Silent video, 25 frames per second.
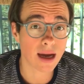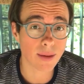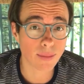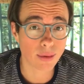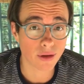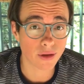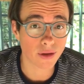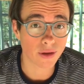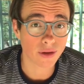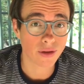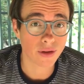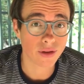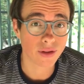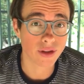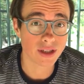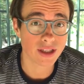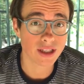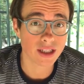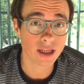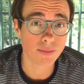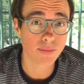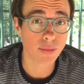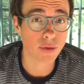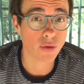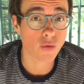double the
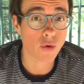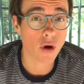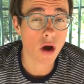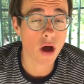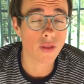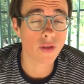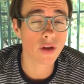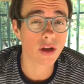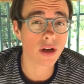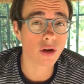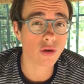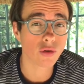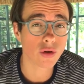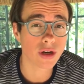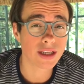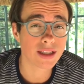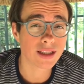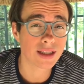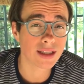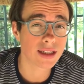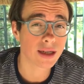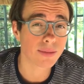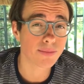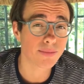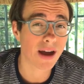tip, but rather
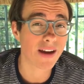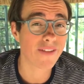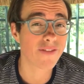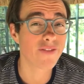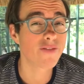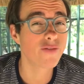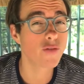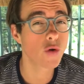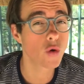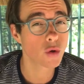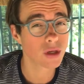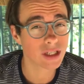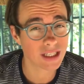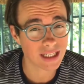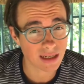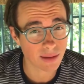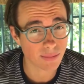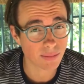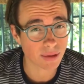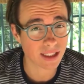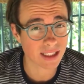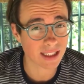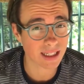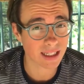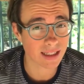increased the tip by
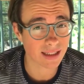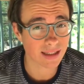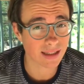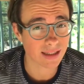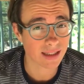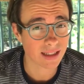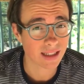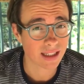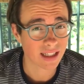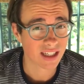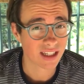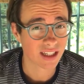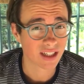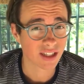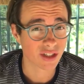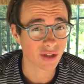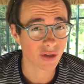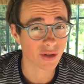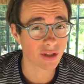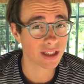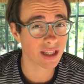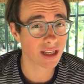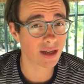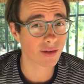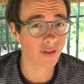14%.
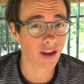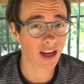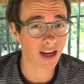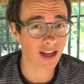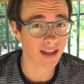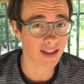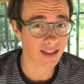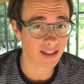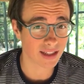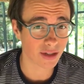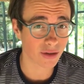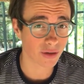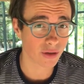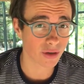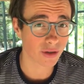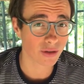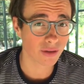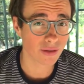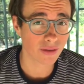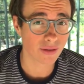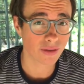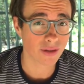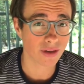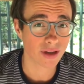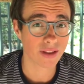So instead of getting
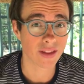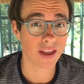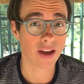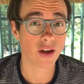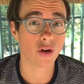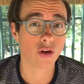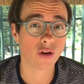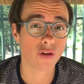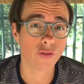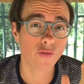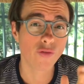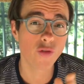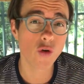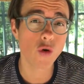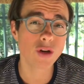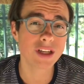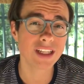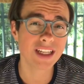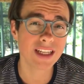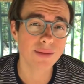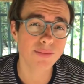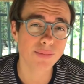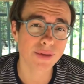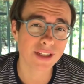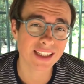0, they got
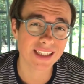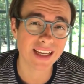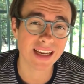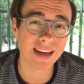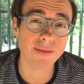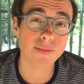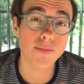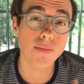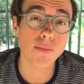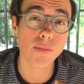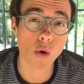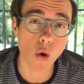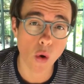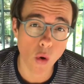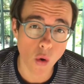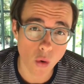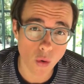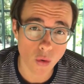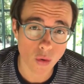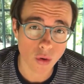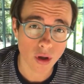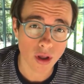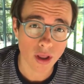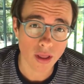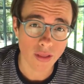14% more
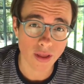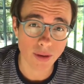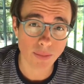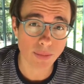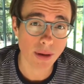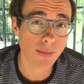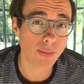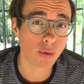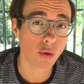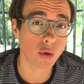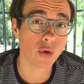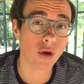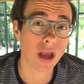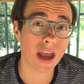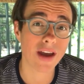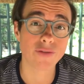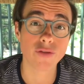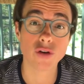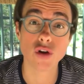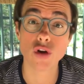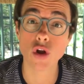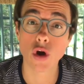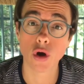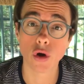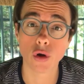than people who
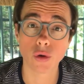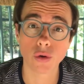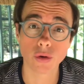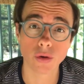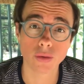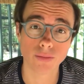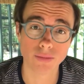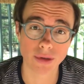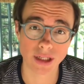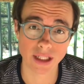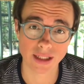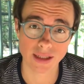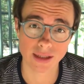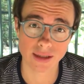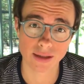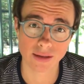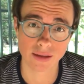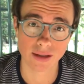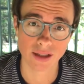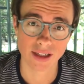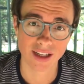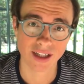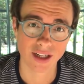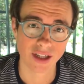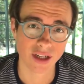gave no mints.
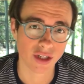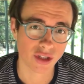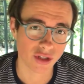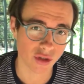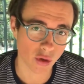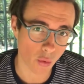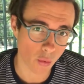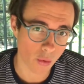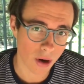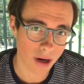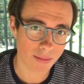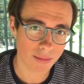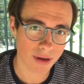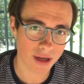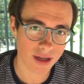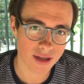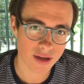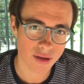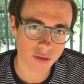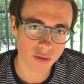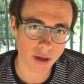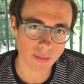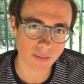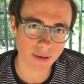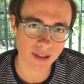So 1
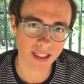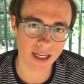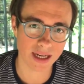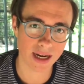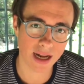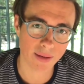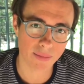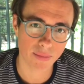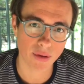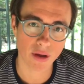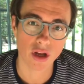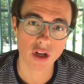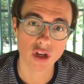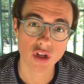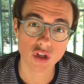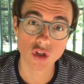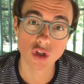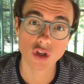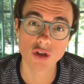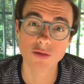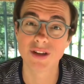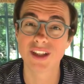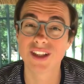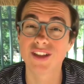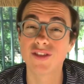mint, 3% up,
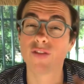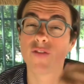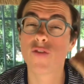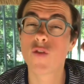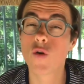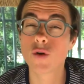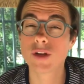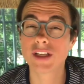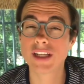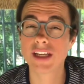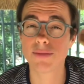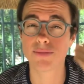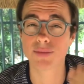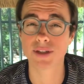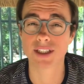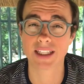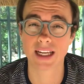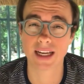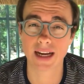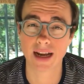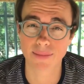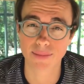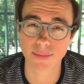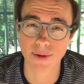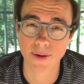2 mints,
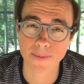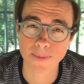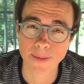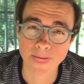14% up.